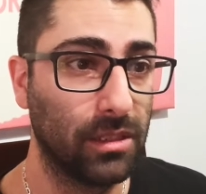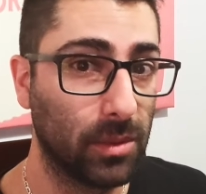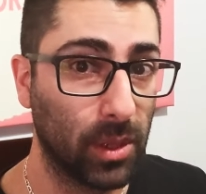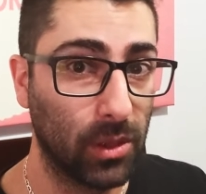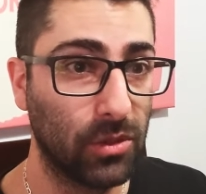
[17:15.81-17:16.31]
She
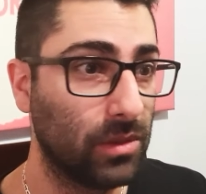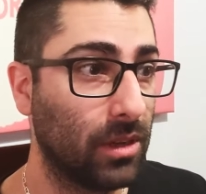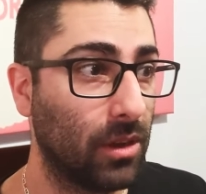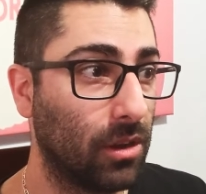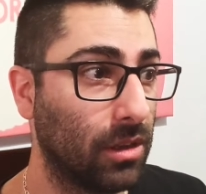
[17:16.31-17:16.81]
was
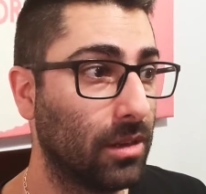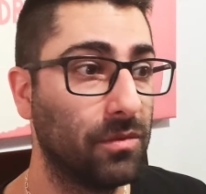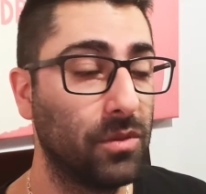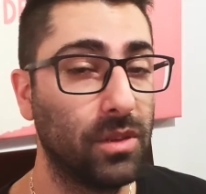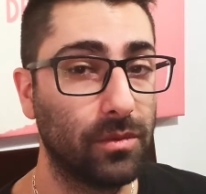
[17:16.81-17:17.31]
like calling a
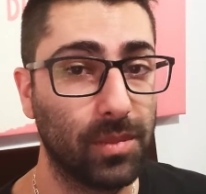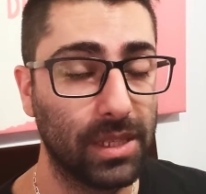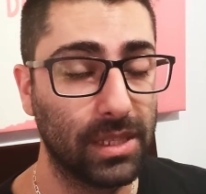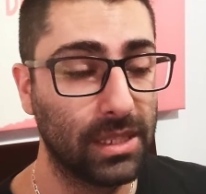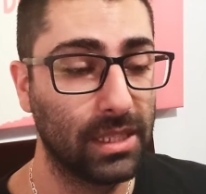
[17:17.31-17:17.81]
few different
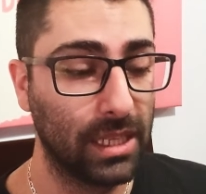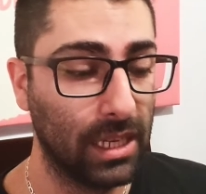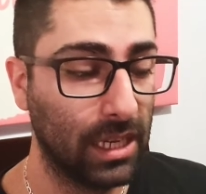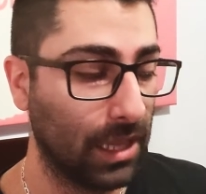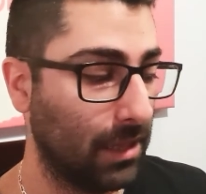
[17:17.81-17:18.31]
places
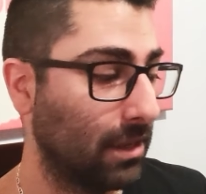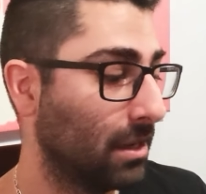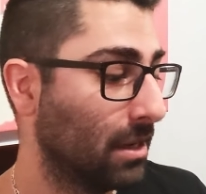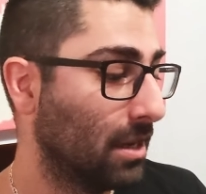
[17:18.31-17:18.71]
and nothing.